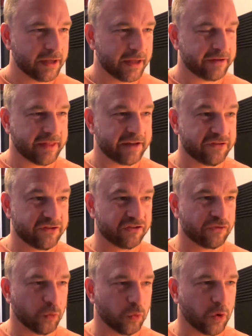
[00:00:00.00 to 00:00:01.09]
That's
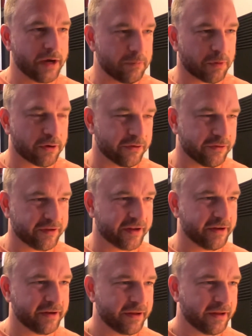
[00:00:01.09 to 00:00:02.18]
just one
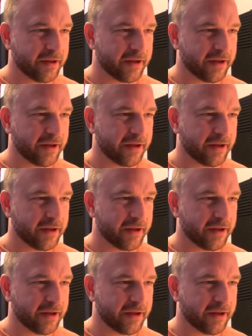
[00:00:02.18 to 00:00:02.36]
person